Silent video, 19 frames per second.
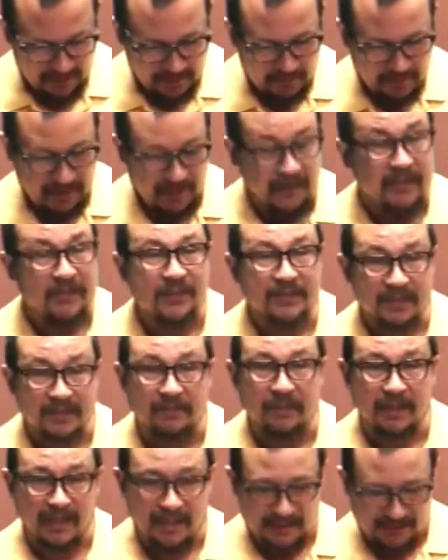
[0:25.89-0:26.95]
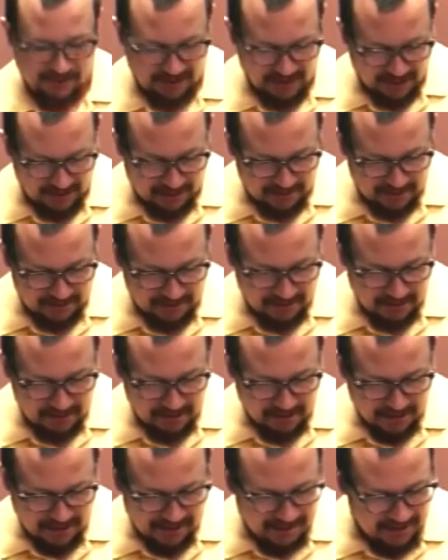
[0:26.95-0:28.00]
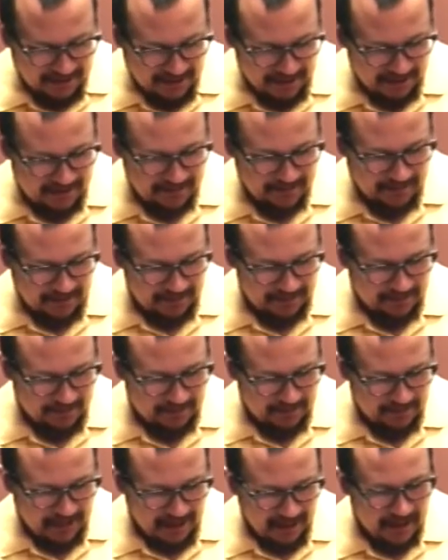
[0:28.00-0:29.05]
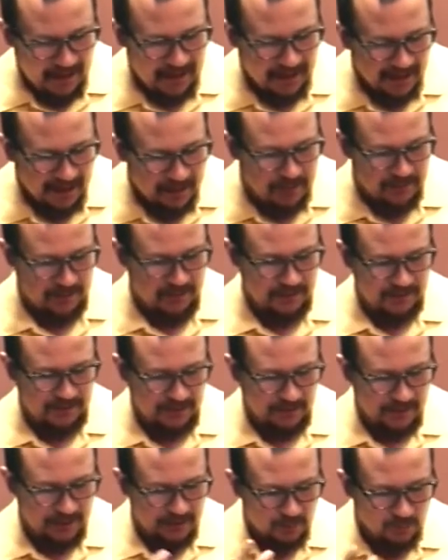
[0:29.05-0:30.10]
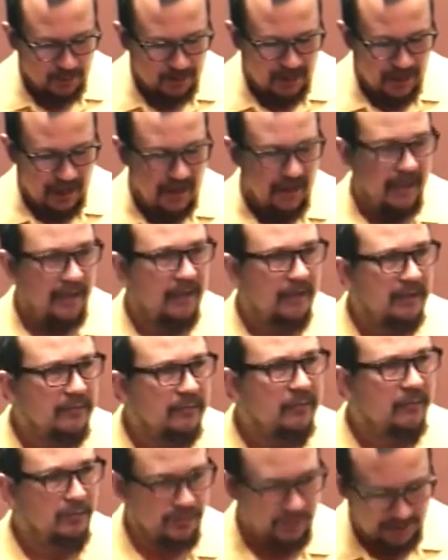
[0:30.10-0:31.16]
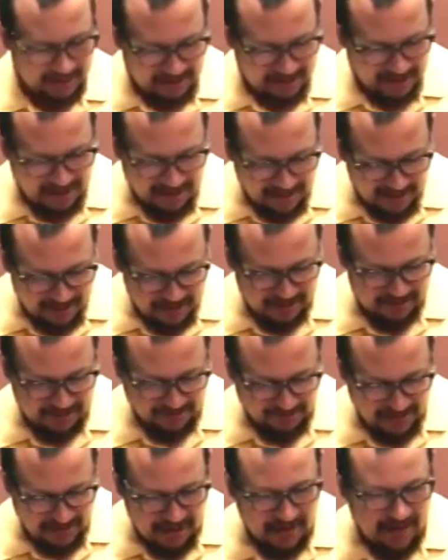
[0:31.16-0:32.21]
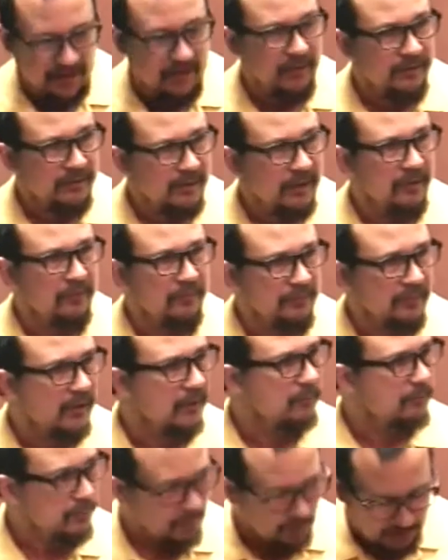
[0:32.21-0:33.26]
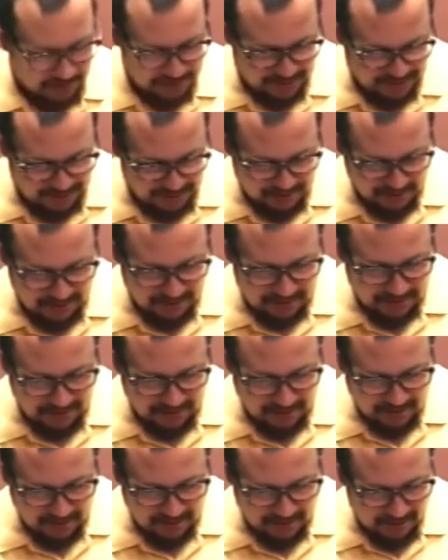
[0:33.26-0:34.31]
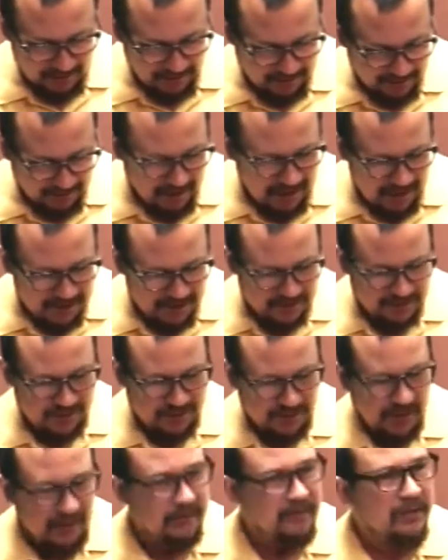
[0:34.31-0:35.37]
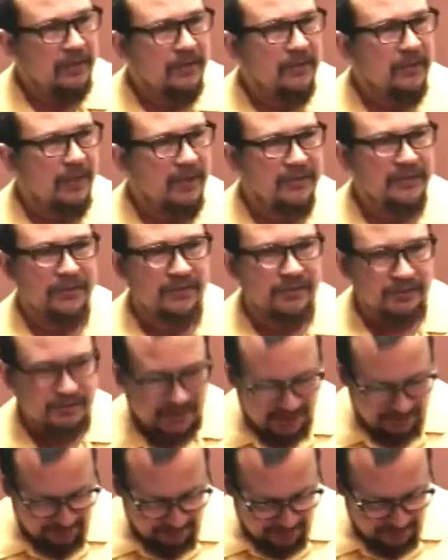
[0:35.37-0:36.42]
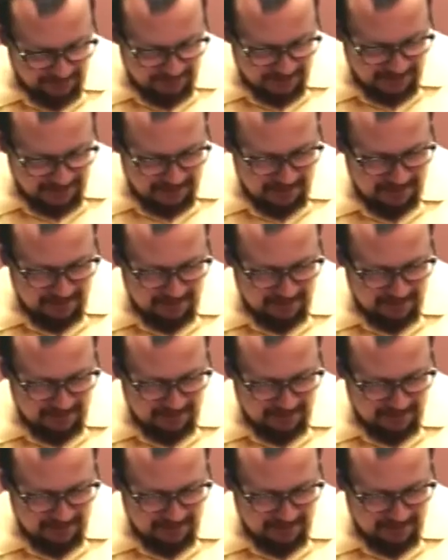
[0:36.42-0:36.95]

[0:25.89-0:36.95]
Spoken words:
Being a civilized dog, I did not expect that my neighbors would hang a Florida Gators flag on their front porch. Their house is directly across the street from me,